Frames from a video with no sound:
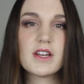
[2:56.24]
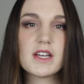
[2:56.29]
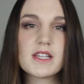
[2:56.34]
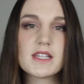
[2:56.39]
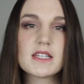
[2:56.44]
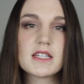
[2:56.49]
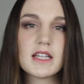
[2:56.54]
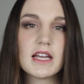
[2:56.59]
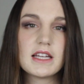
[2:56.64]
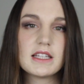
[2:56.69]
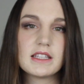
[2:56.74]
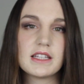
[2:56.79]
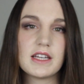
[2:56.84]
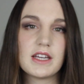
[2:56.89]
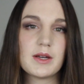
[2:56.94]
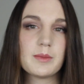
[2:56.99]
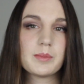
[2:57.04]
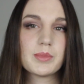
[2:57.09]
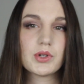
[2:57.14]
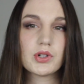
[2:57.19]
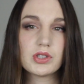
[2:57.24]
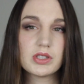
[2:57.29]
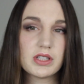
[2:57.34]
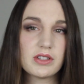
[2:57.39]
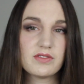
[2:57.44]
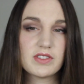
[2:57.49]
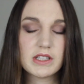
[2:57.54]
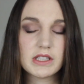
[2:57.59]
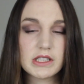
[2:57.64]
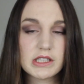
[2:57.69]
a slightly
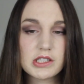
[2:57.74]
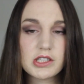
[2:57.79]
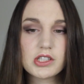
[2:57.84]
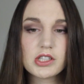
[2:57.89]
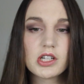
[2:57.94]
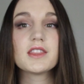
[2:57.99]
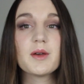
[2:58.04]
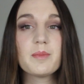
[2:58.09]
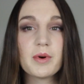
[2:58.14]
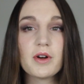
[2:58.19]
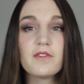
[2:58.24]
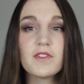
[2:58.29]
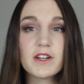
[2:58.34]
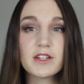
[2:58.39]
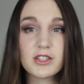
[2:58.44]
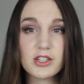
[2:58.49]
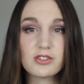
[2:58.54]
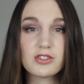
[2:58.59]
pearly finish. The perfect